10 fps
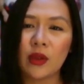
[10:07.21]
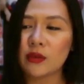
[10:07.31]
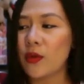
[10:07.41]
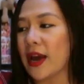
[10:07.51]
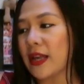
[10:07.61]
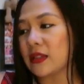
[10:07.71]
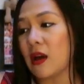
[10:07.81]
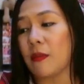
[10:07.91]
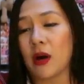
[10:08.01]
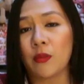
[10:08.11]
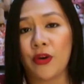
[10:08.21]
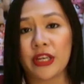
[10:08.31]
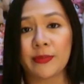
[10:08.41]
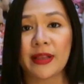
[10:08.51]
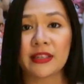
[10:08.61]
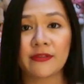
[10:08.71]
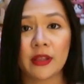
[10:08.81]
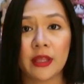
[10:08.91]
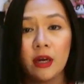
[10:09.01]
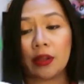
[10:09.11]
That's why some are more expensive
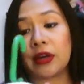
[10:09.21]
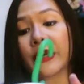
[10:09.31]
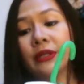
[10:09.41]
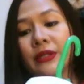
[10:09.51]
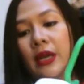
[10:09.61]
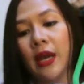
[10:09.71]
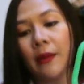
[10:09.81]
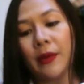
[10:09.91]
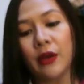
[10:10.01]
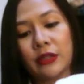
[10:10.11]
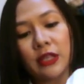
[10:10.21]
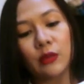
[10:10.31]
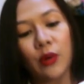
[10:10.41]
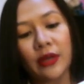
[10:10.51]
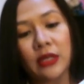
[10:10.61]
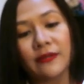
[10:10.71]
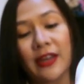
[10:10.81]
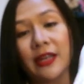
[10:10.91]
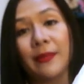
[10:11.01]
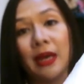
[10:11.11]
than the others. Because this one is
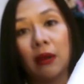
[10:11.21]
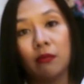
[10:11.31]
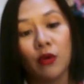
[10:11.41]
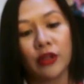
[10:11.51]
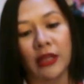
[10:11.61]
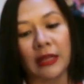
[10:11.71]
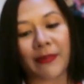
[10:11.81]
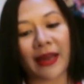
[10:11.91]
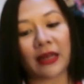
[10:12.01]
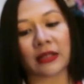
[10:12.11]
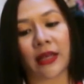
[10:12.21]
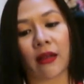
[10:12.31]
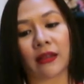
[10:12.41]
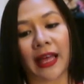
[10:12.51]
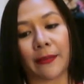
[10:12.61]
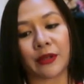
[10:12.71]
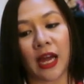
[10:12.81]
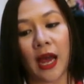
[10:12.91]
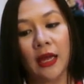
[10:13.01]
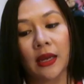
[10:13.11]
very malambot. At parang silk type
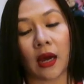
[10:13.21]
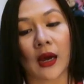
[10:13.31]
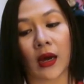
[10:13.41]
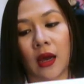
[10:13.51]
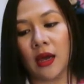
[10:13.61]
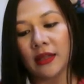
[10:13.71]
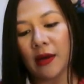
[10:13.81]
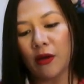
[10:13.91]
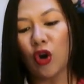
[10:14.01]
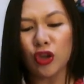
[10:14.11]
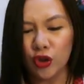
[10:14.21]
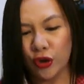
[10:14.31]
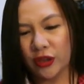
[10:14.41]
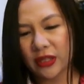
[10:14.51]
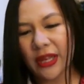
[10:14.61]
siya ng na cotton.